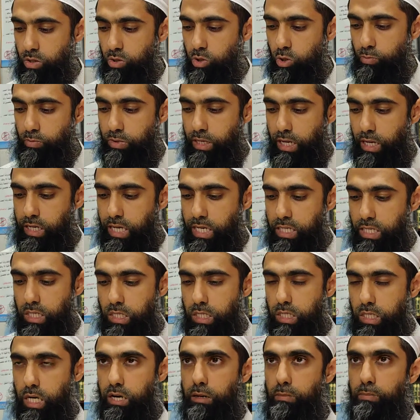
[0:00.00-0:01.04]
to be a
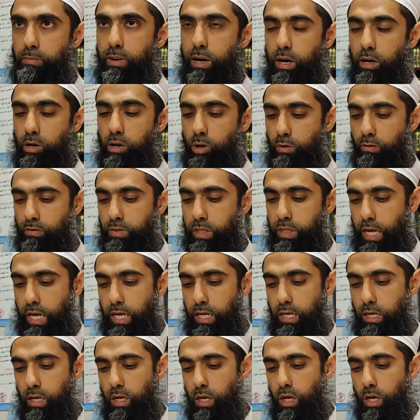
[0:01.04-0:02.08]
necessary part of
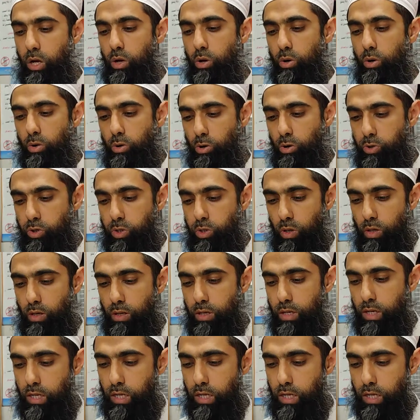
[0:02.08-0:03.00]
the ghusl.